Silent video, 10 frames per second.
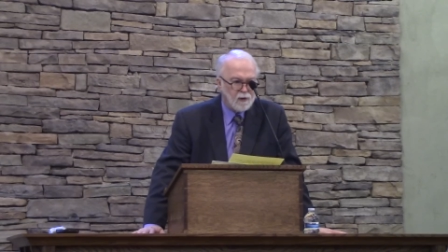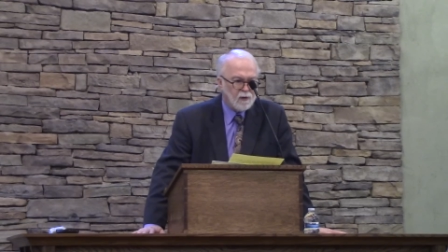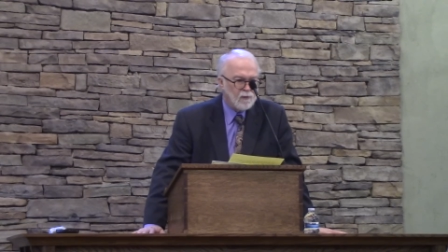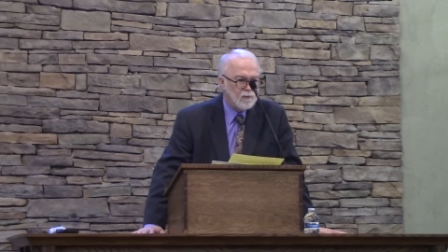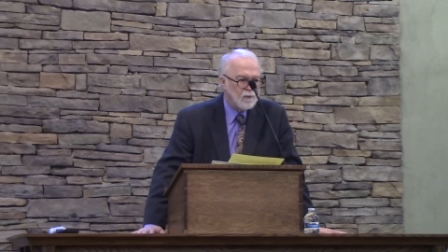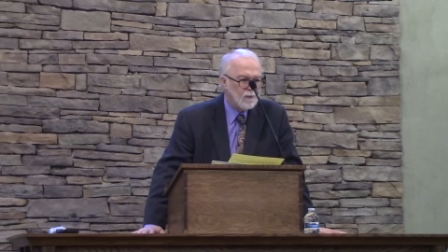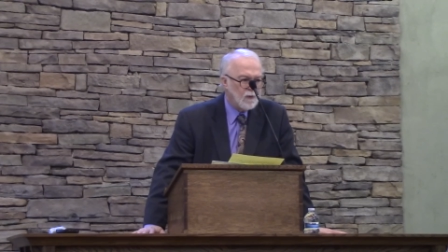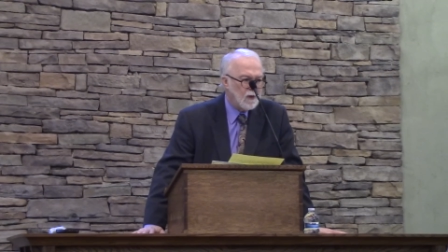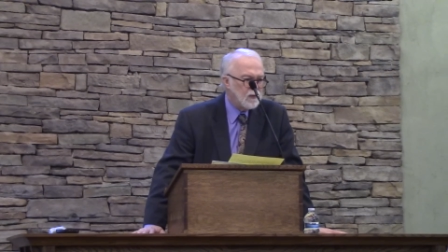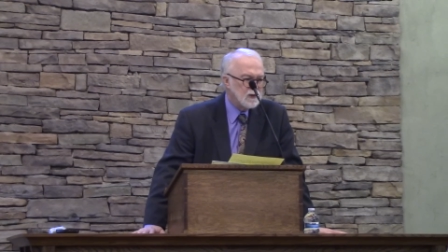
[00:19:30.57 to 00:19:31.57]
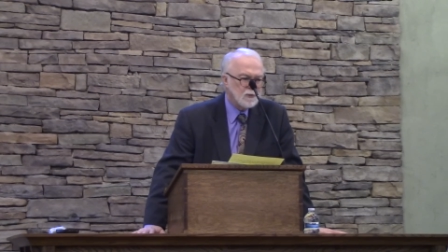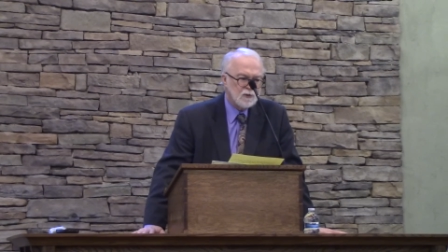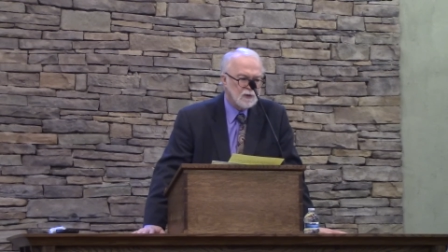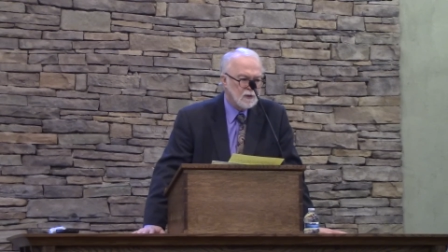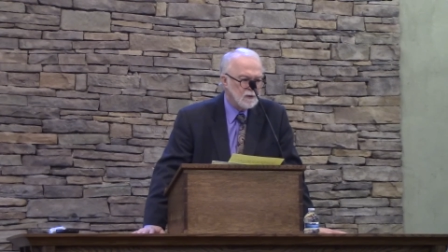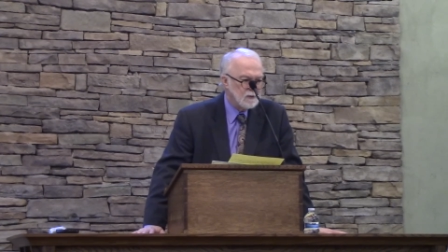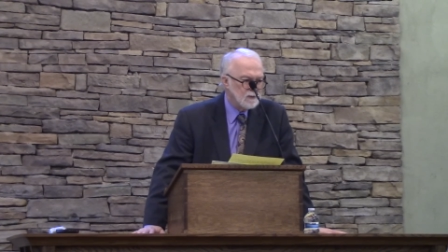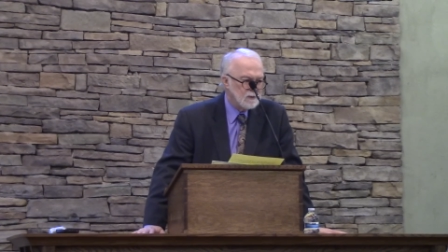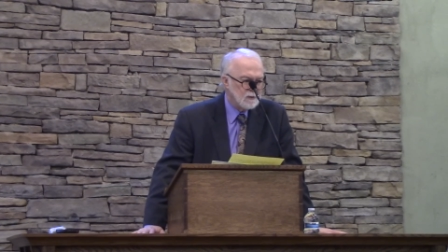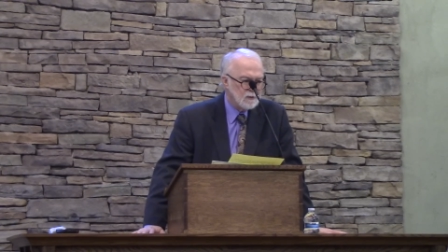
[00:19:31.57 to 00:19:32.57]
uh, thought this was
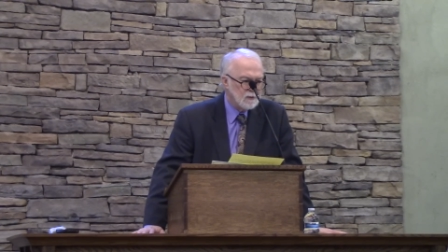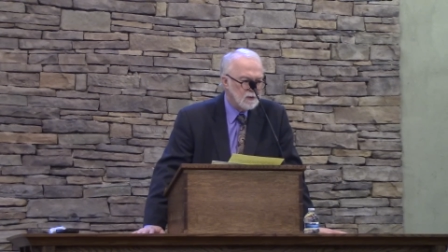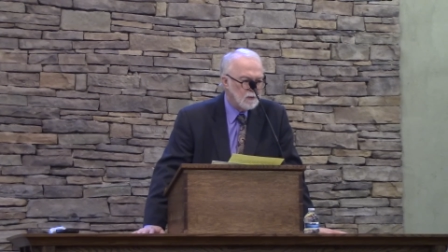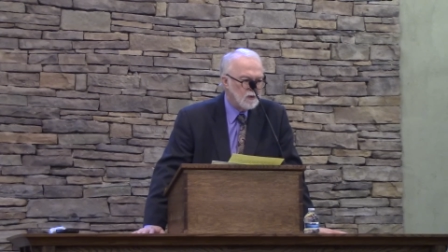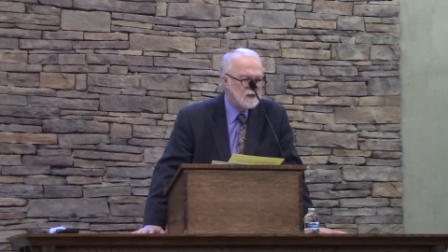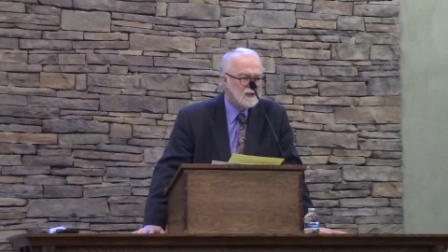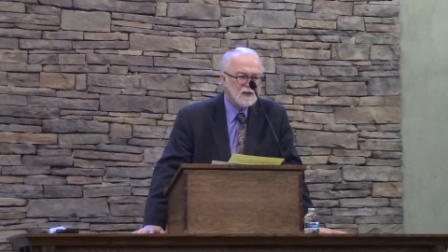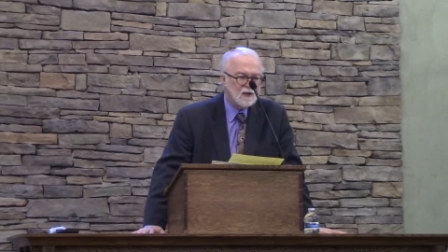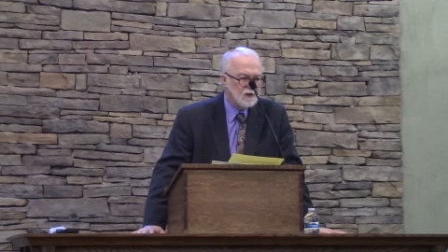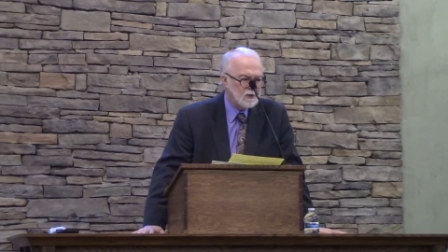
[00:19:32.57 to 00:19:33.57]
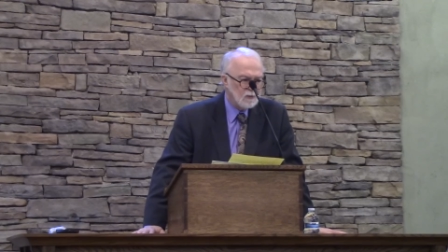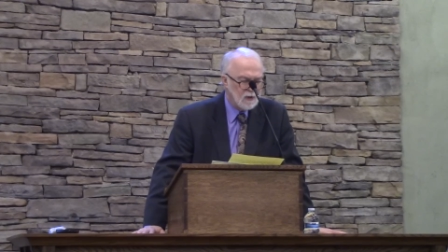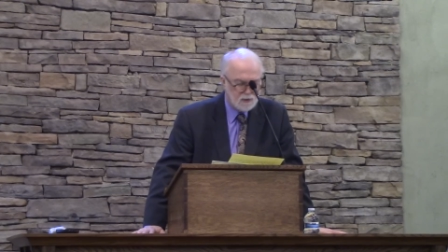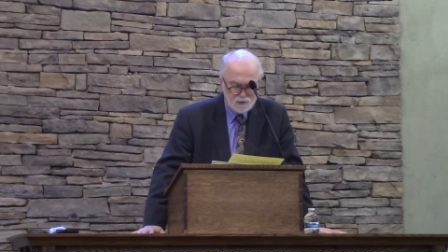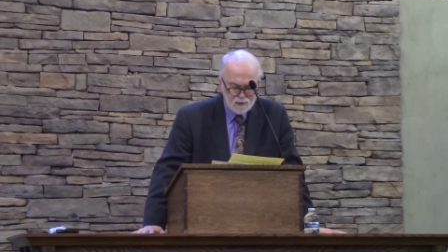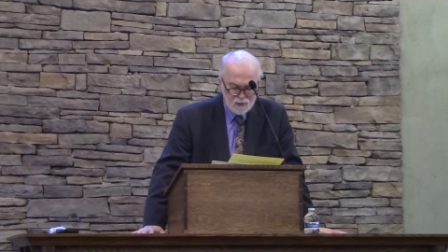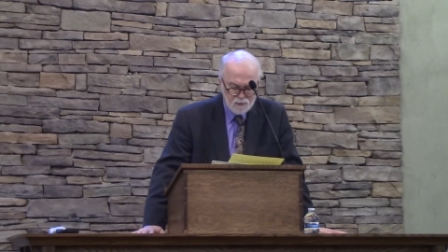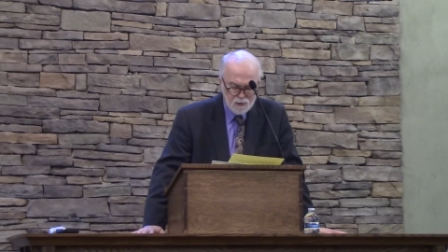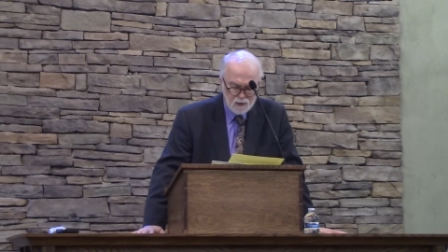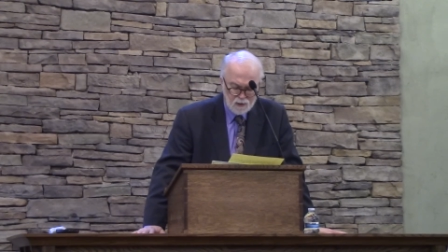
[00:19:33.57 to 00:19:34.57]
a ridiculous way to think
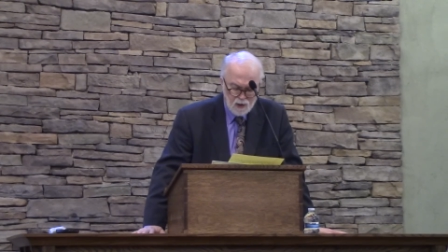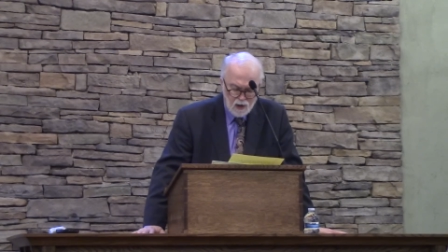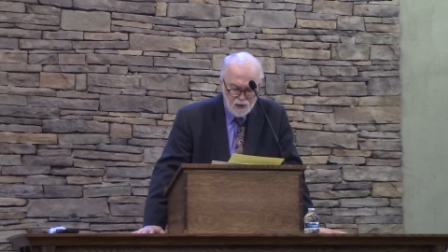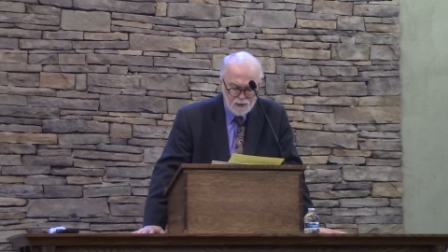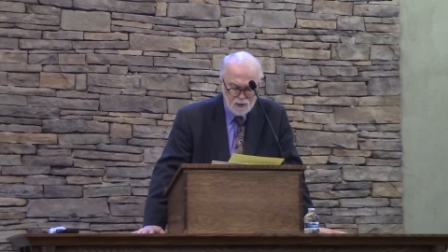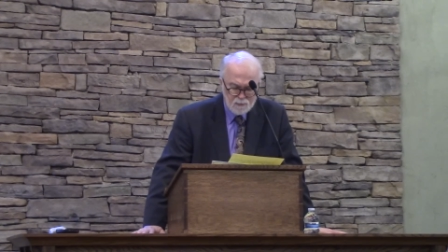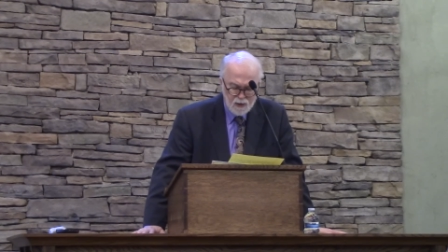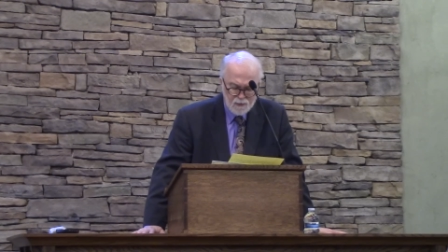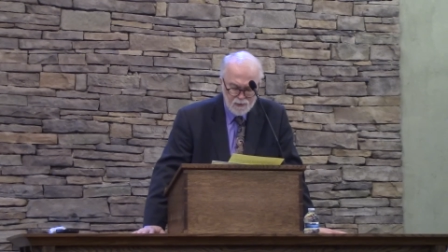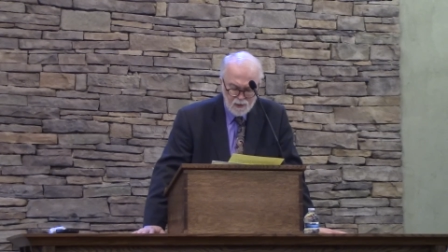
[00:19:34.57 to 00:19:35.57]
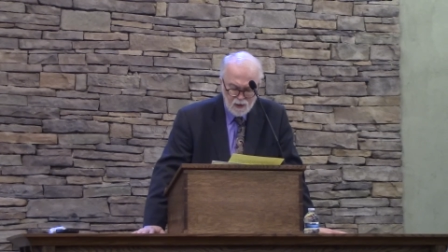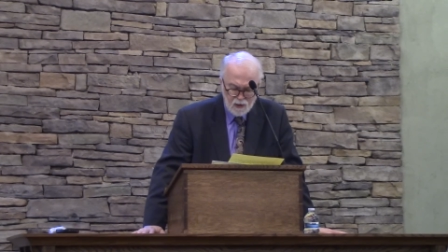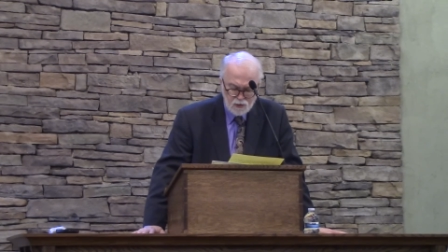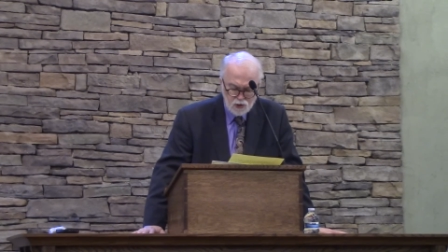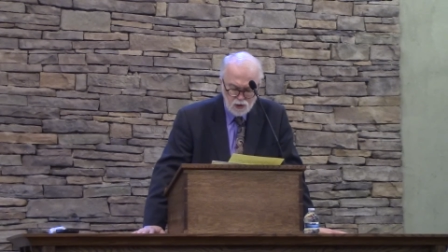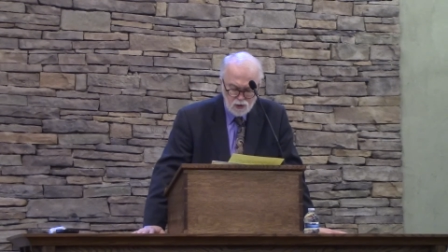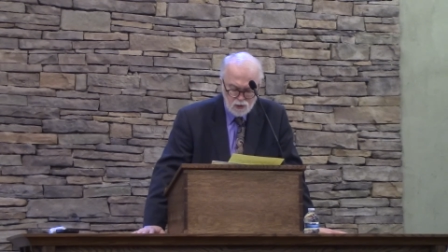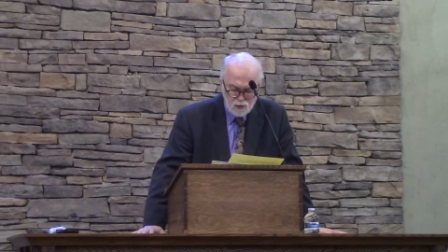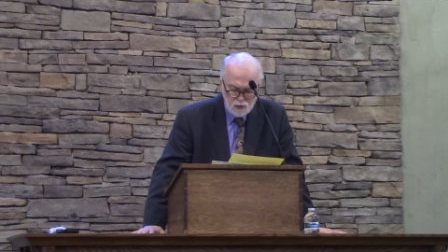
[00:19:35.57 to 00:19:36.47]
about God and about theology.